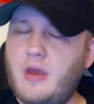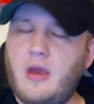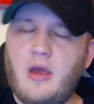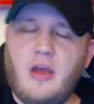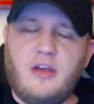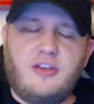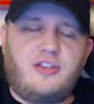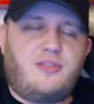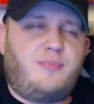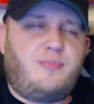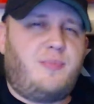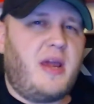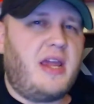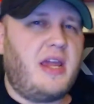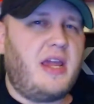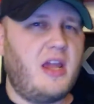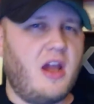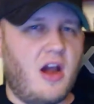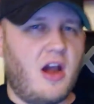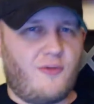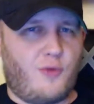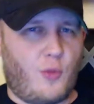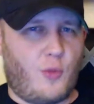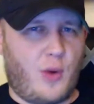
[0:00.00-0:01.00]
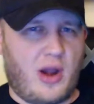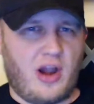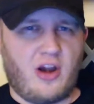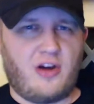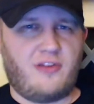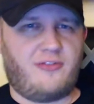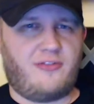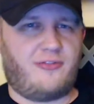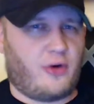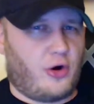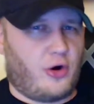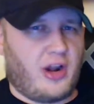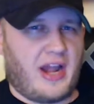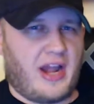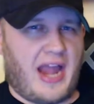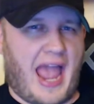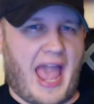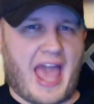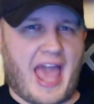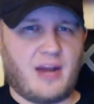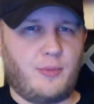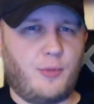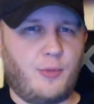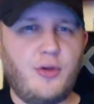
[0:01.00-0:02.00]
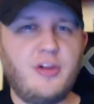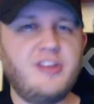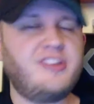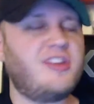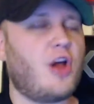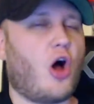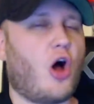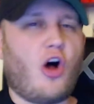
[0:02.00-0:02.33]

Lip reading: Speaking of weird furry animals,